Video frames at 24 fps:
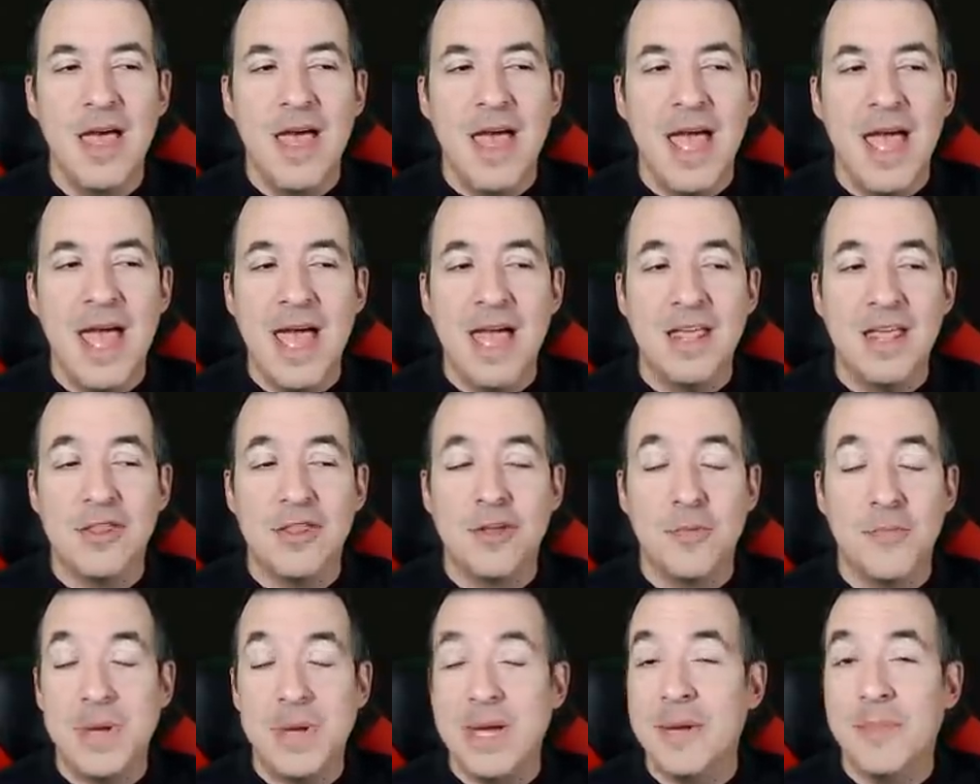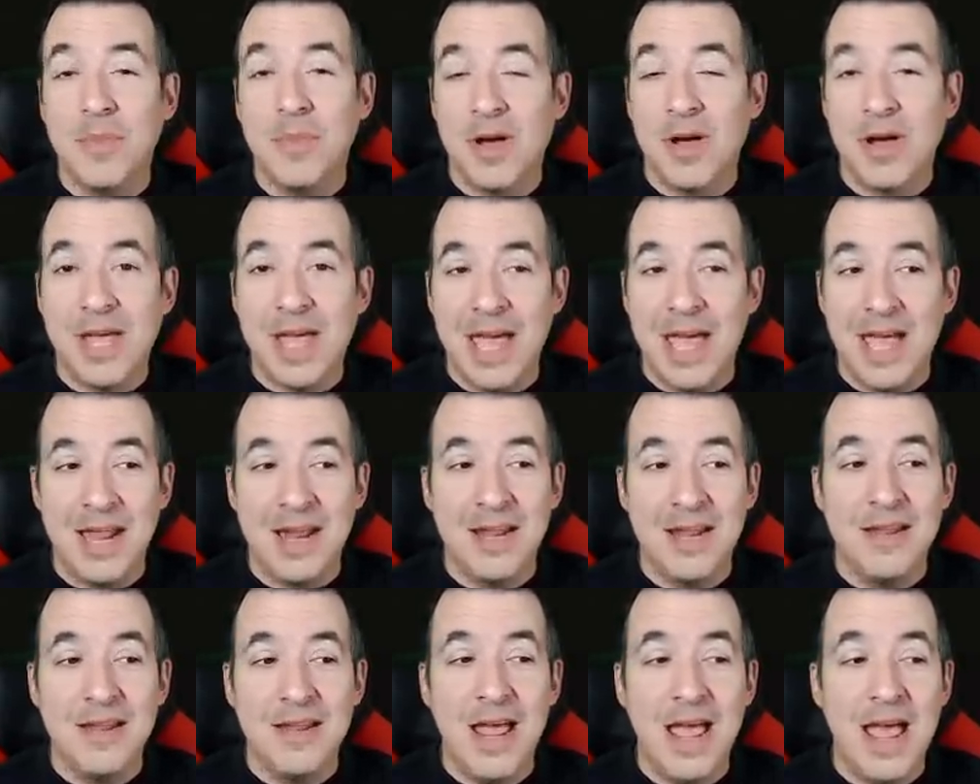and they're being
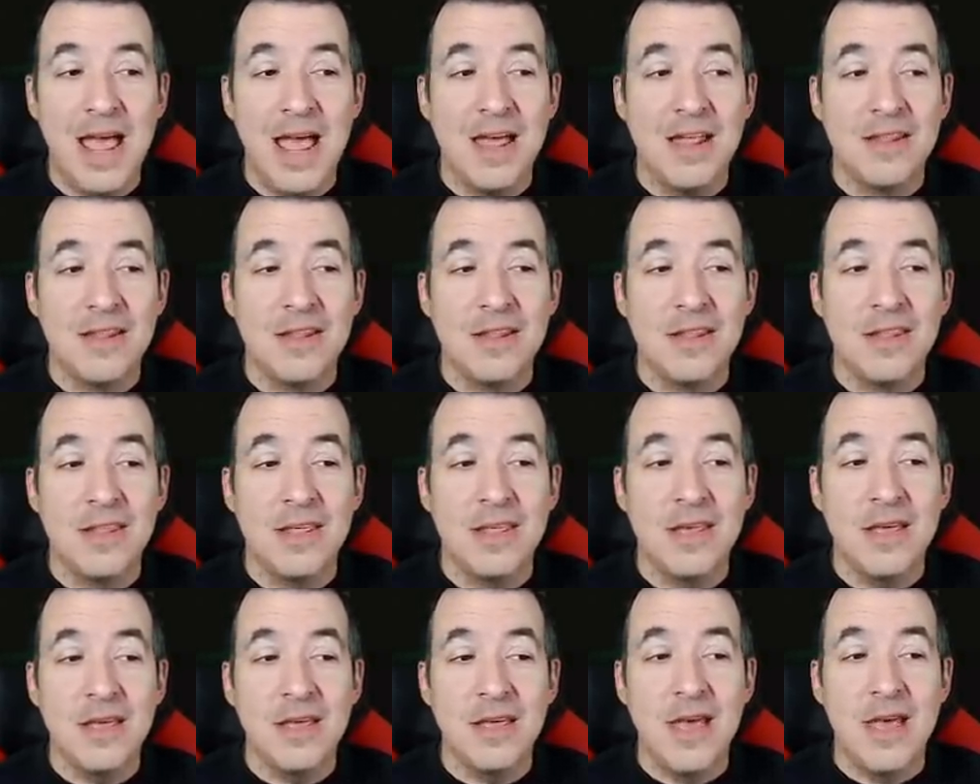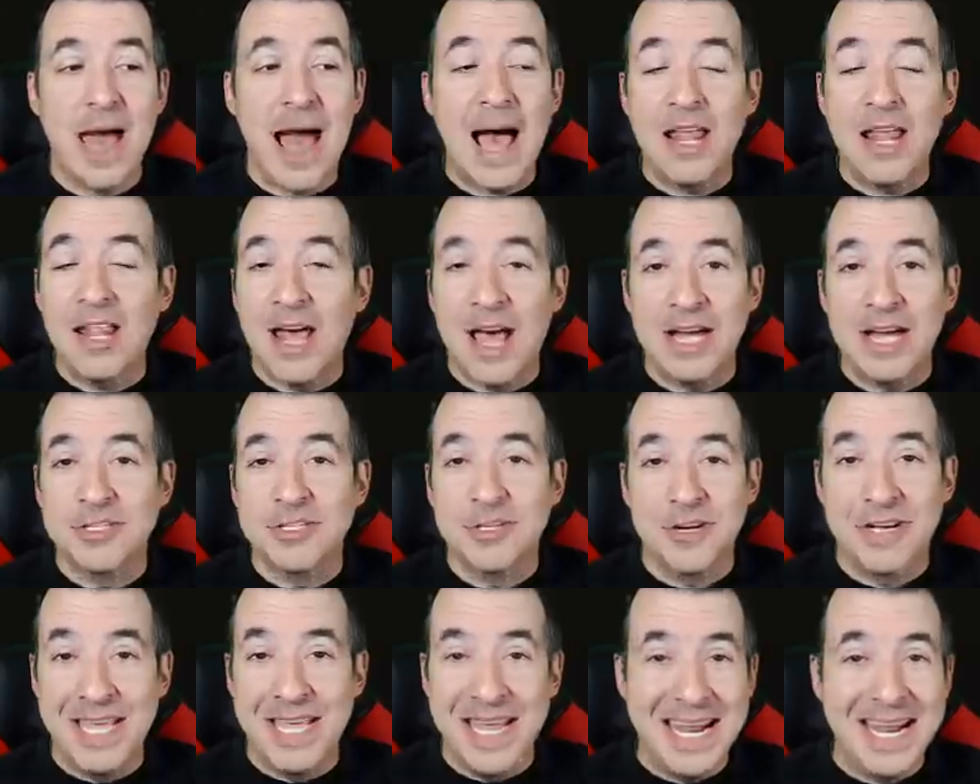blockaded, and the Allies
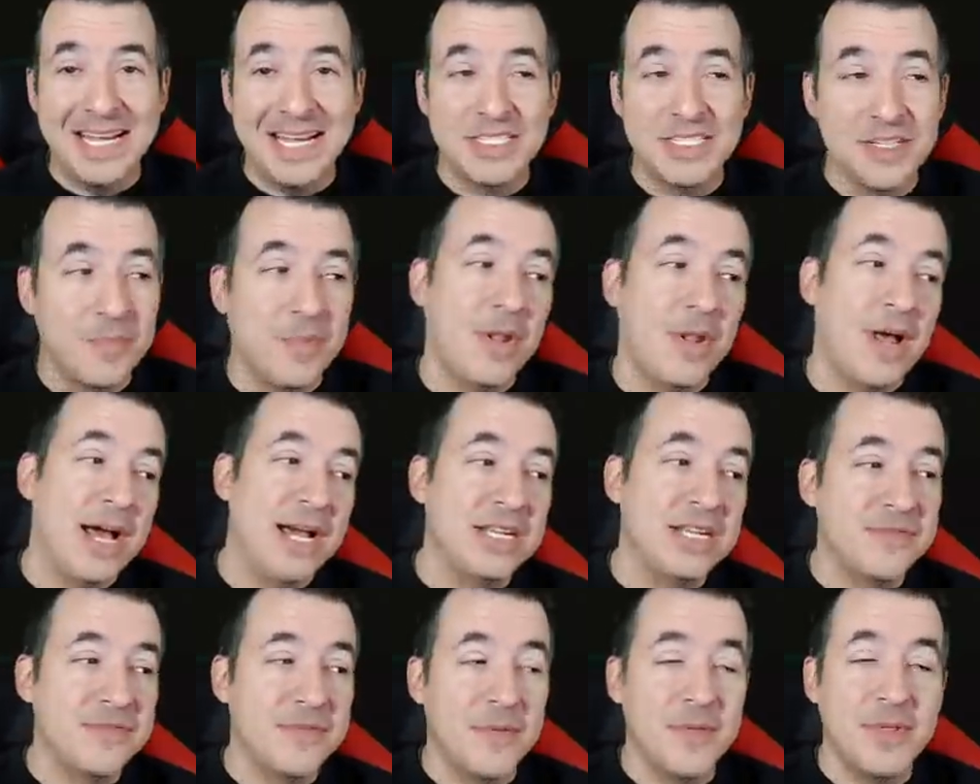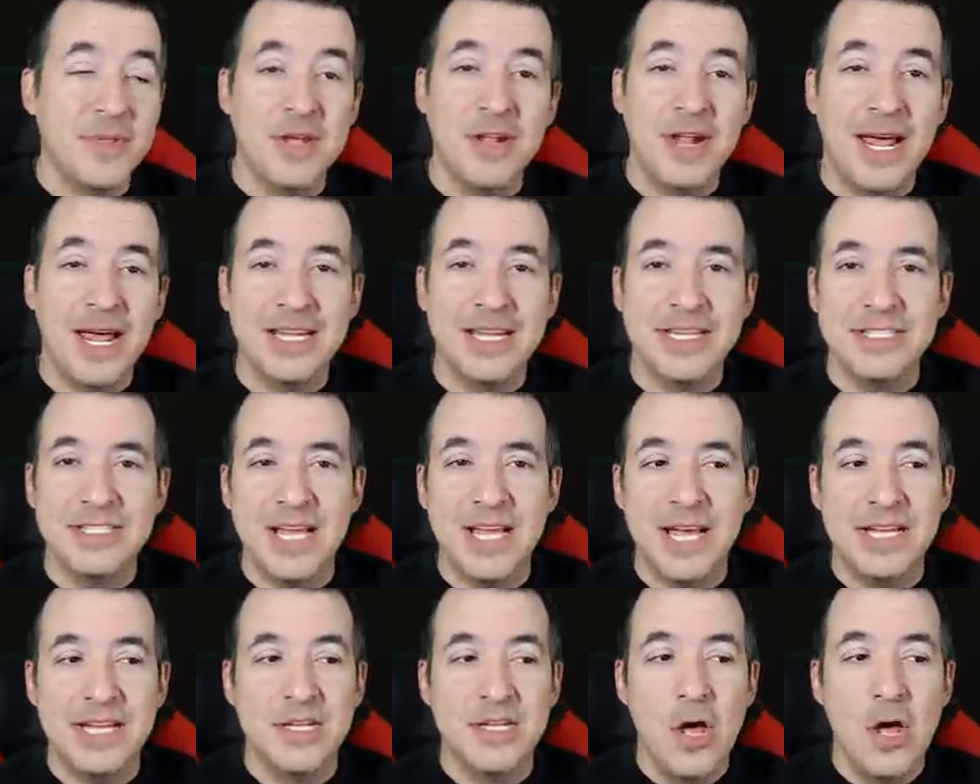are getting supplies from the United
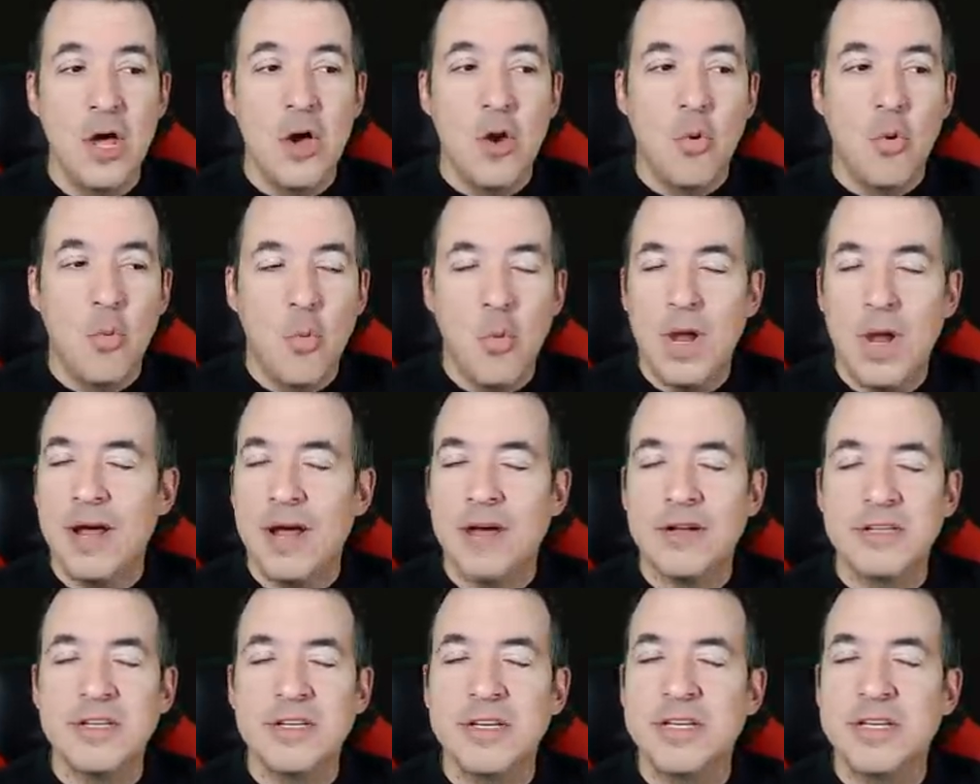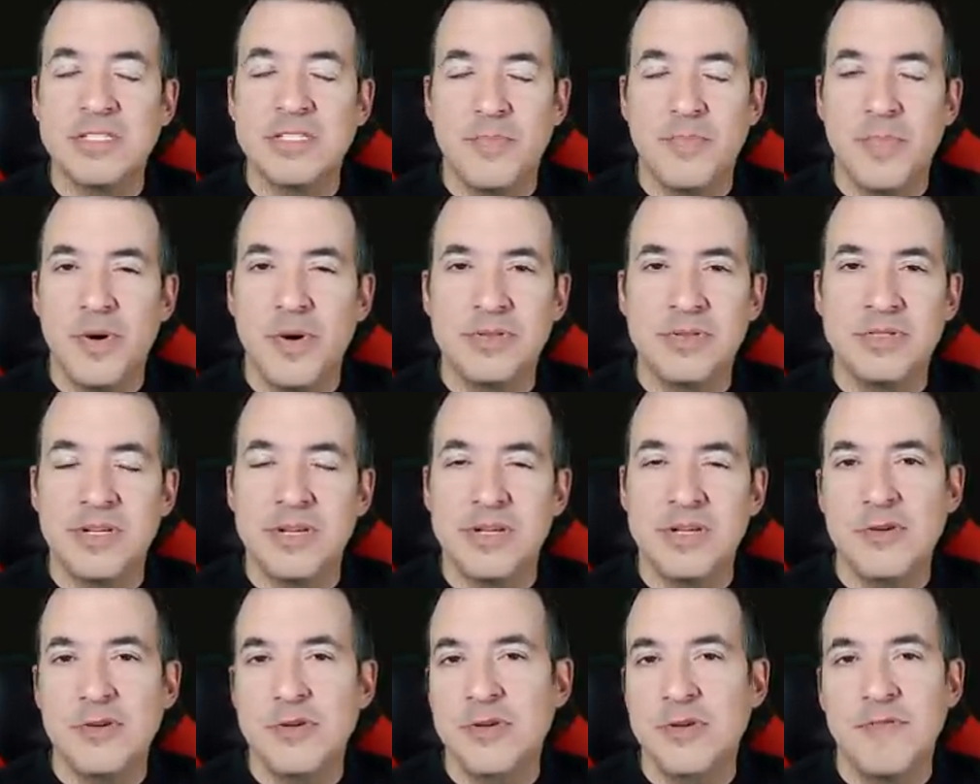States. What else are you supposed to
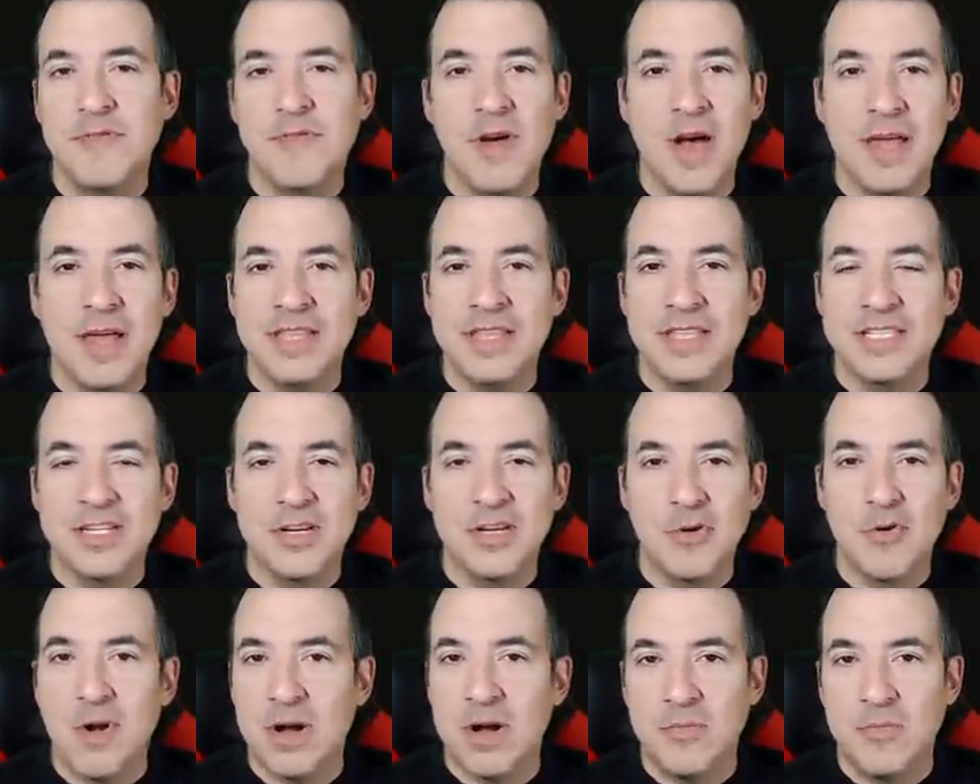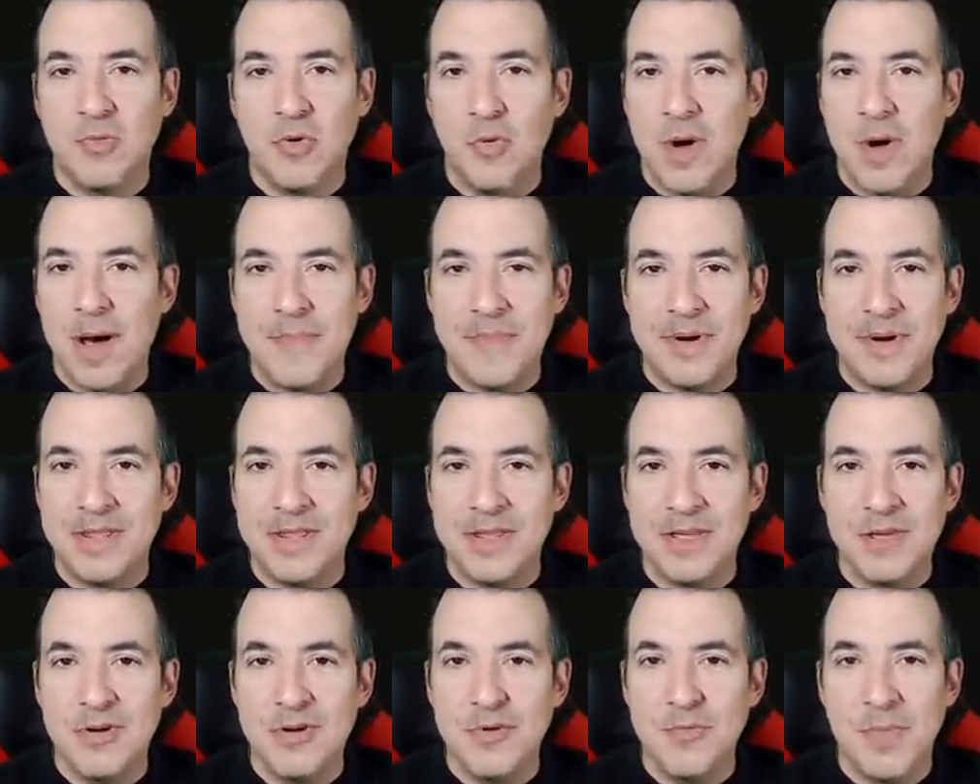do? You've got this incredible weapon in
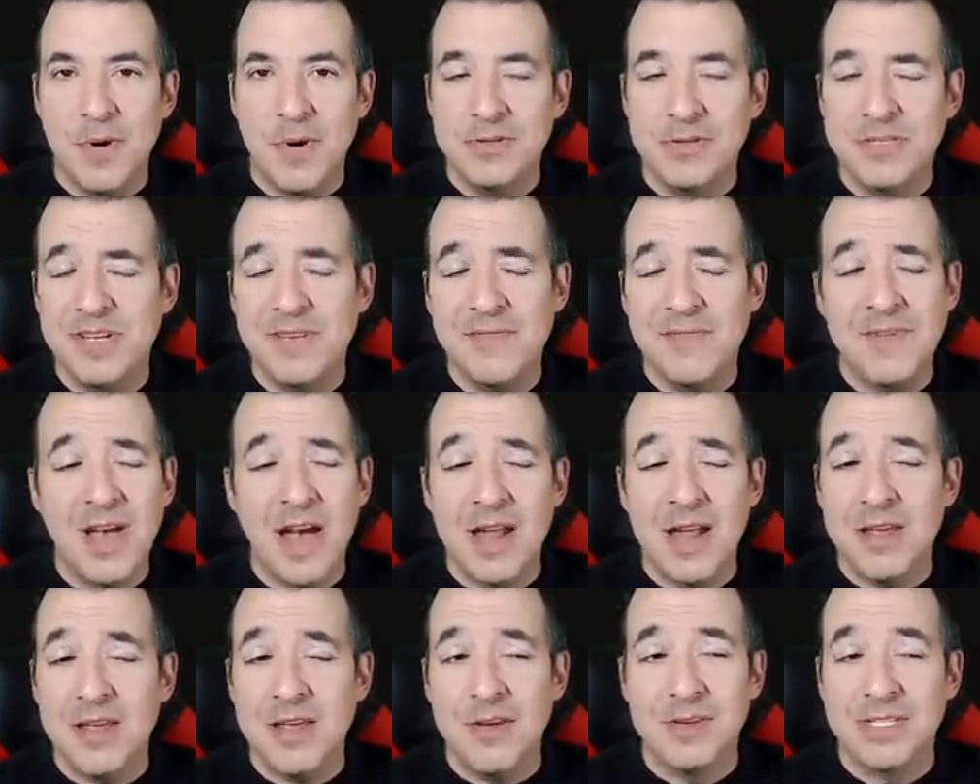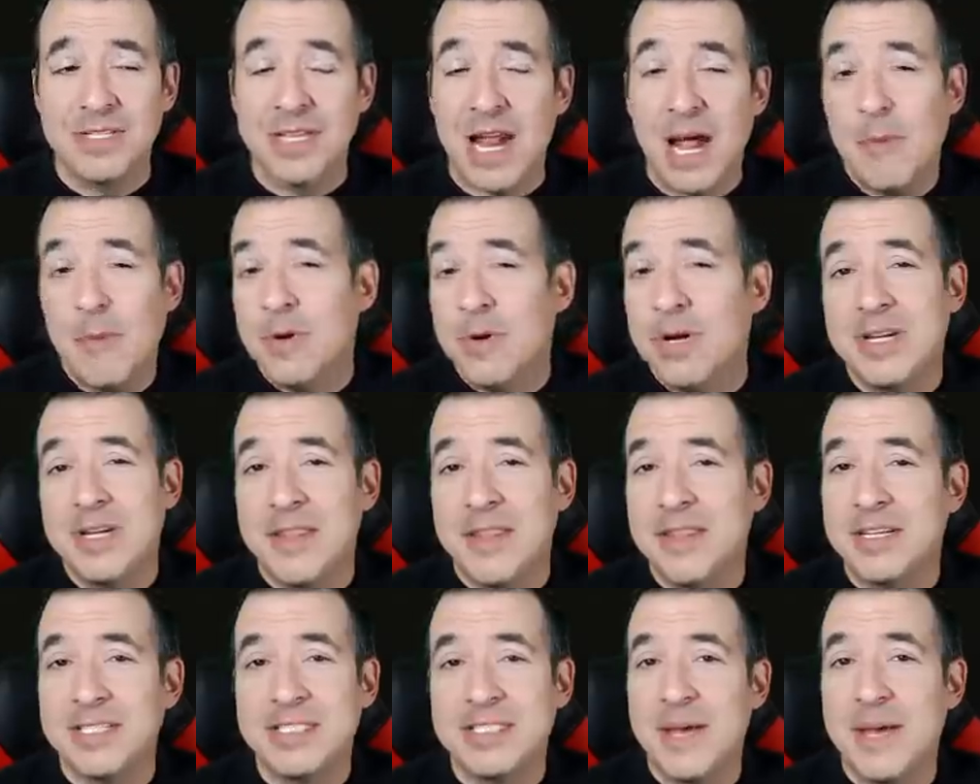the U-boats. You've got to use it. I would have
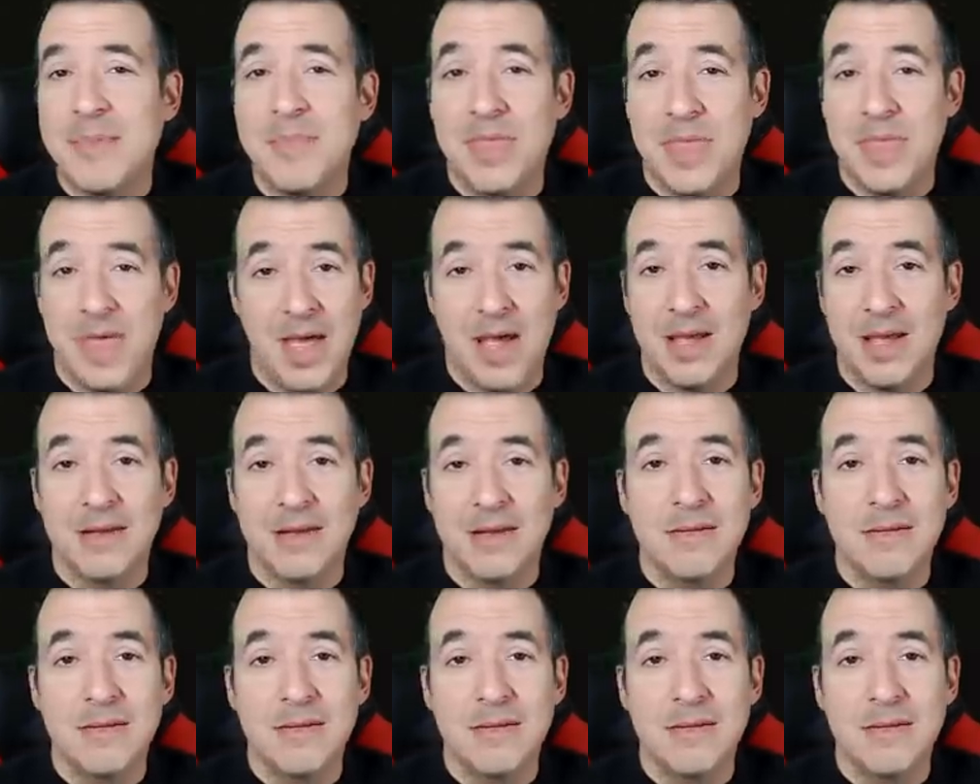done the same thing.